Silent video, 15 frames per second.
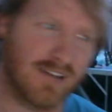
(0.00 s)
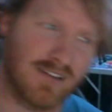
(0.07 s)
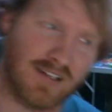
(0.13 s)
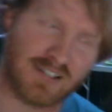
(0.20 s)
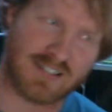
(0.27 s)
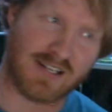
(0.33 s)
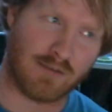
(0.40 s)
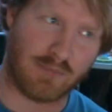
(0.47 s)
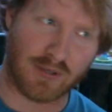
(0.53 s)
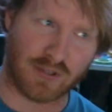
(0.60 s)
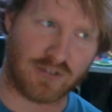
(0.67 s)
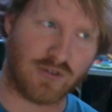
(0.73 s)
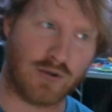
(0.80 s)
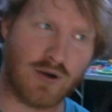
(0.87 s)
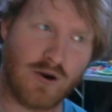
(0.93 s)
Like I said, I built
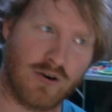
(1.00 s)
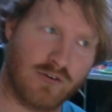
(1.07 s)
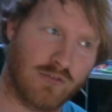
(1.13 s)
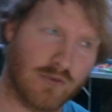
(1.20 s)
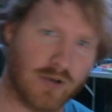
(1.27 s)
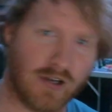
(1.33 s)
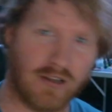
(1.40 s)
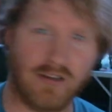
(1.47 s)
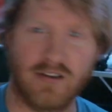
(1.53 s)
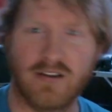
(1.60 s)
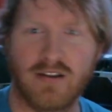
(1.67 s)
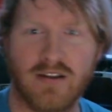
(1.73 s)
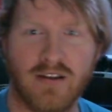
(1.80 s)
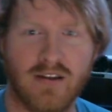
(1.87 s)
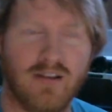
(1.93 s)
two cars for it,
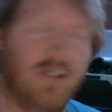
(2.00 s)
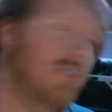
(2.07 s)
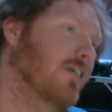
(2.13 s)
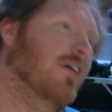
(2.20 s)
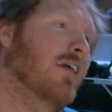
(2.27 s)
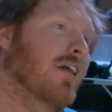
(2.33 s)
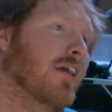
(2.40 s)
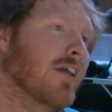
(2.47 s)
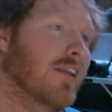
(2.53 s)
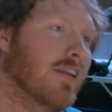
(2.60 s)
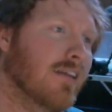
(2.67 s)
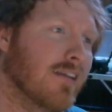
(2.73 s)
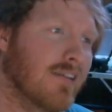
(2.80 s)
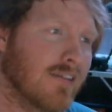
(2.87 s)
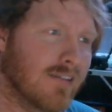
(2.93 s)

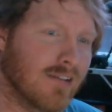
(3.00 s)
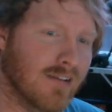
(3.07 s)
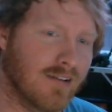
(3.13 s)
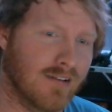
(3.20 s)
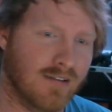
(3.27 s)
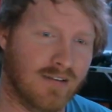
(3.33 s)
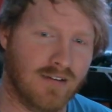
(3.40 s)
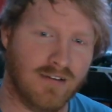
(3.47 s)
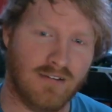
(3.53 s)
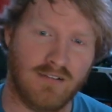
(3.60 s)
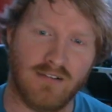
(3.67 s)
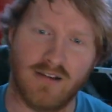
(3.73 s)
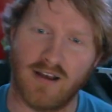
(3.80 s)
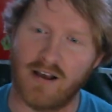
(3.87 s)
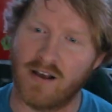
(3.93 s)
and
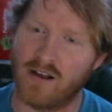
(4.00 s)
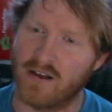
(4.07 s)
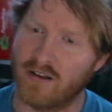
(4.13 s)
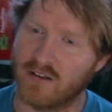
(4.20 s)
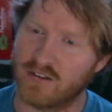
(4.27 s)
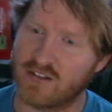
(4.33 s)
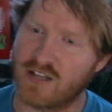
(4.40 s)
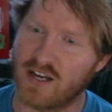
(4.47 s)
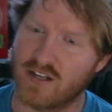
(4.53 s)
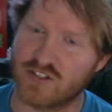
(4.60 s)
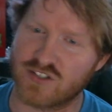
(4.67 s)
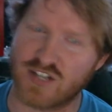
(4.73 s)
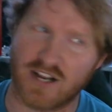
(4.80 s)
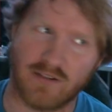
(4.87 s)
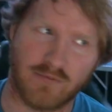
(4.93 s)
uh, kind of
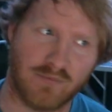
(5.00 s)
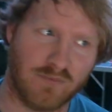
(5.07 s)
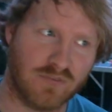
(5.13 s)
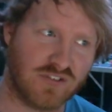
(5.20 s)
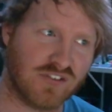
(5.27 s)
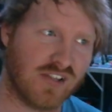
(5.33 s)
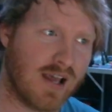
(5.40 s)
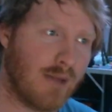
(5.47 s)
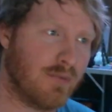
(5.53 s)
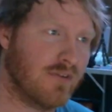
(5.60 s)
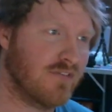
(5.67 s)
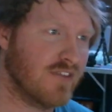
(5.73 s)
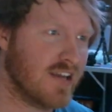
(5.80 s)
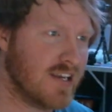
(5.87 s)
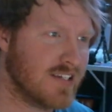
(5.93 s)
just kind of slap in the
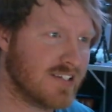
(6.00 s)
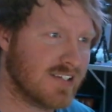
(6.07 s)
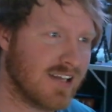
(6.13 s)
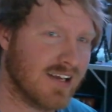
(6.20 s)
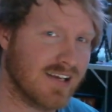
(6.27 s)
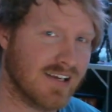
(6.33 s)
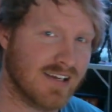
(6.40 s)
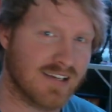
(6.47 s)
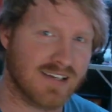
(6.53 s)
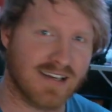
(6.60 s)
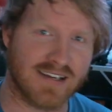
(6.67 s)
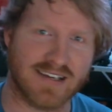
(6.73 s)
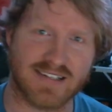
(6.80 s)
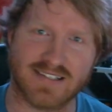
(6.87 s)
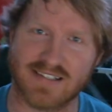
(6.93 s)
face. I
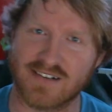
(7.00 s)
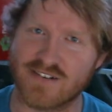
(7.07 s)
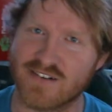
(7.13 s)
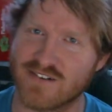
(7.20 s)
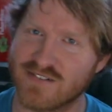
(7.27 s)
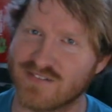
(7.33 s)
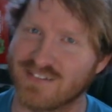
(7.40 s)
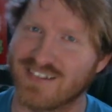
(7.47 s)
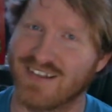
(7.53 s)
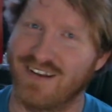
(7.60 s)
guess I don't know.